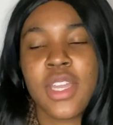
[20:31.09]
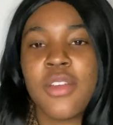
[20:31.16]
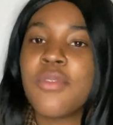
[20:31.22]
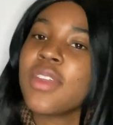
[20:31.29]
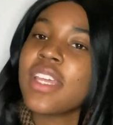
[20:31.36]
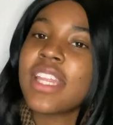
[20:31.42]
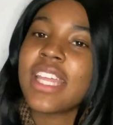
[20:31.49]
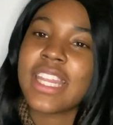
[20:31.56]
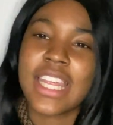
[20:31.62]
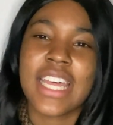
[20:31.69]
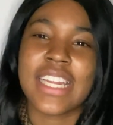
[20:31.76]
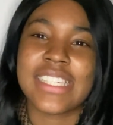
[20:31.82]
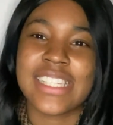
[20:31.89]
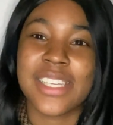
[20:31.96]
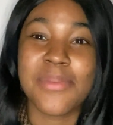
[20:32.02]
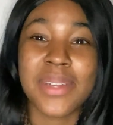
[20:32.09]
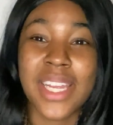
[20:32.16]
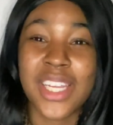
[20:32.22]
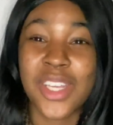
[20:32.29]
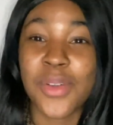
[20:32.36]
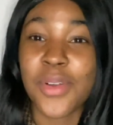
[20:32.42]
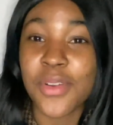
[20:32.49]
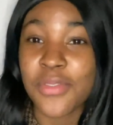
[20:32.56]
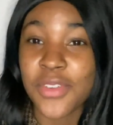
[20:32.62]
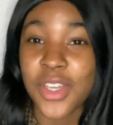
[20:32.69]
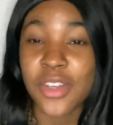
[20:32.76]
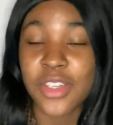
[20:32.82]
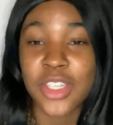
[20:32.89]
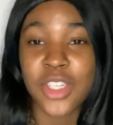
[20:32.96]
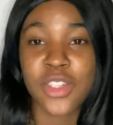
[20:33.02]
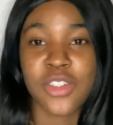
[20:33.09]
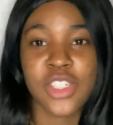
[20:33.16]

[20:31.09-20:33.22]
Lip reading: really let that intimidate you or fear you.